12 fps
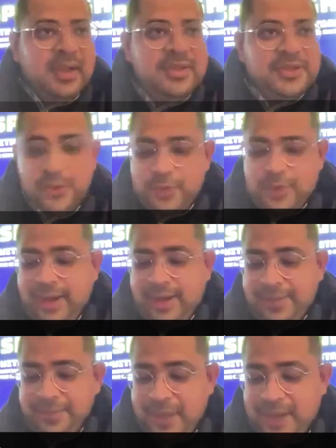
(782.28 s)
So
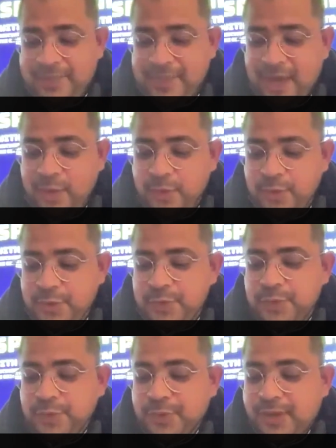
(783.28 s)
I'm now going
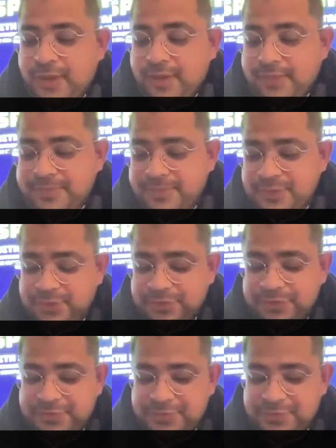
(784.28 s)
to sort of